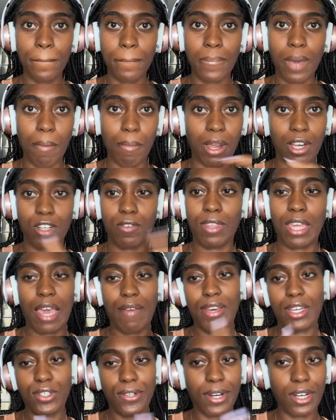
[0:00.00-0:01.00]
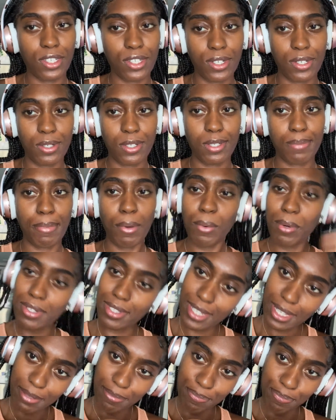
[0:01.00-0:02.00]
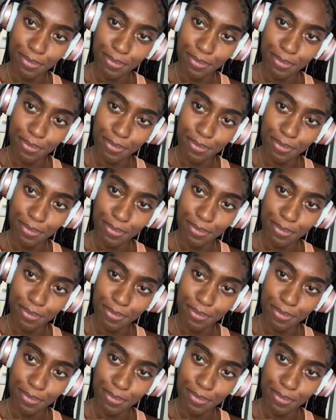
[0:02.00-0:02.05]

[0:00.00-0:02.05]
I'm not sure if they have at Trader Joe's, but we'll see.